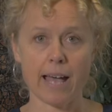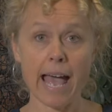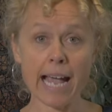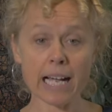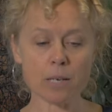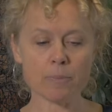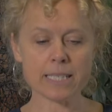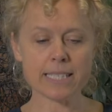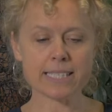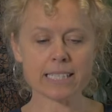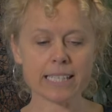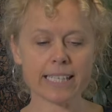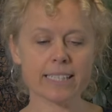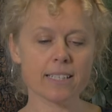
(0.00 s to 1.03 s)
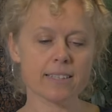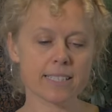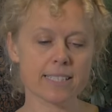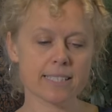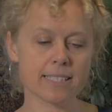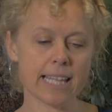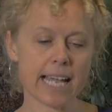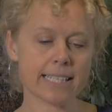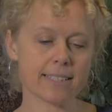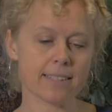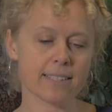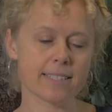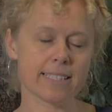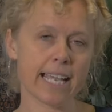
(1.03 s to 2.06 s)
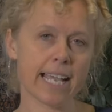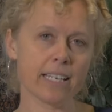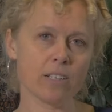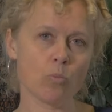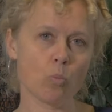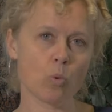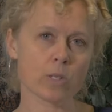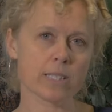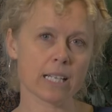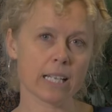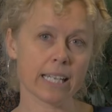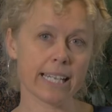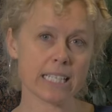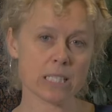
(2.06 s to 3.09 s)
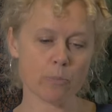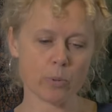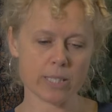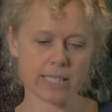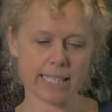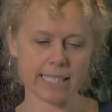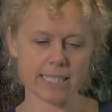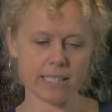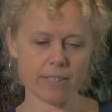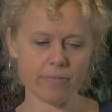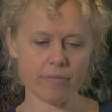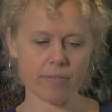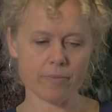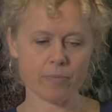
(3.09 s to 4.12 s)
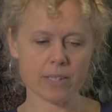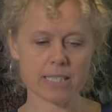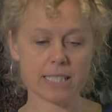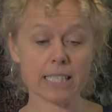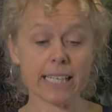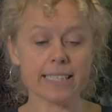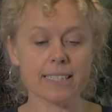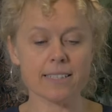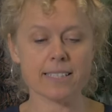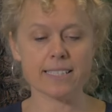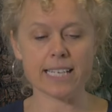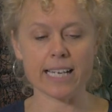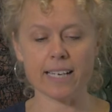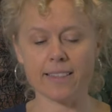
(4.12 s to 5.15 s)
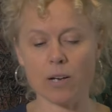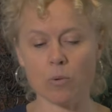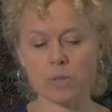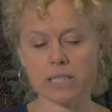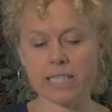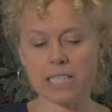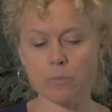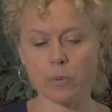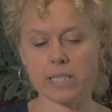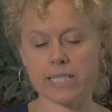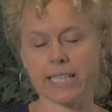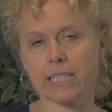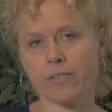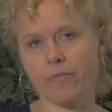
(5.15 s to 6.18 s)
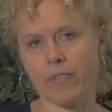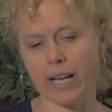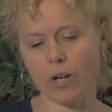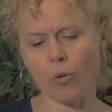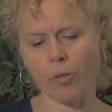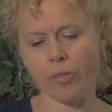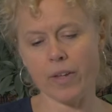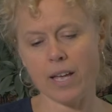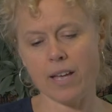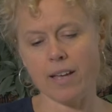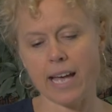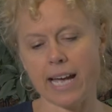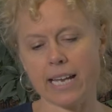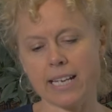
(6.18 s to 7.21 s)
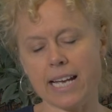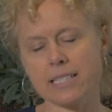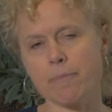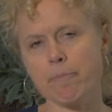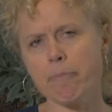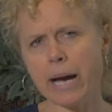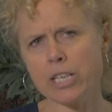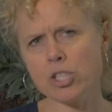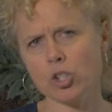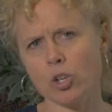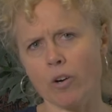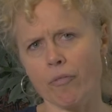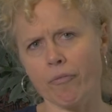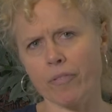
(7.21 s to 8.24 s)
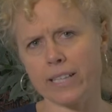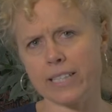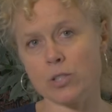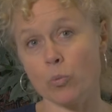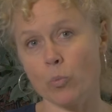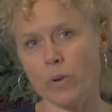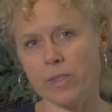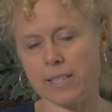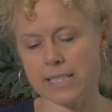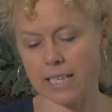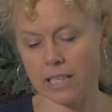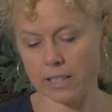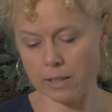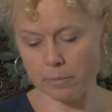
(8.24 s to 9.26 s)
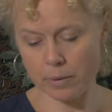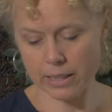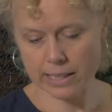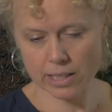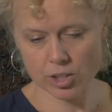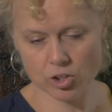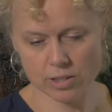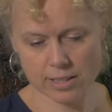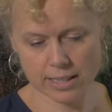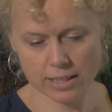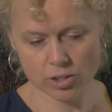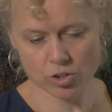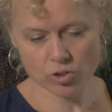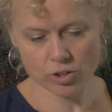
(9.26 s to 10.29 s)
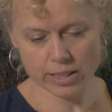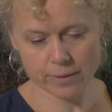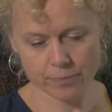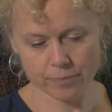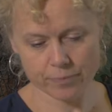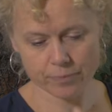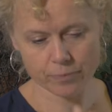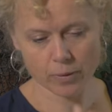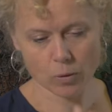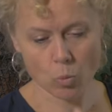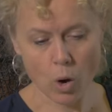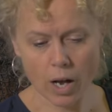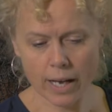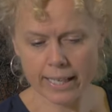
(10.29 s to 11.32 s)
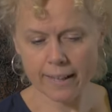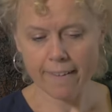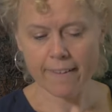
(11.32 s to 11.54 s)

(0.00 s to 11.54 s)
ACMA selected the standard that was least protective for health, and it has a major conflict with the telecommunications industry. Why?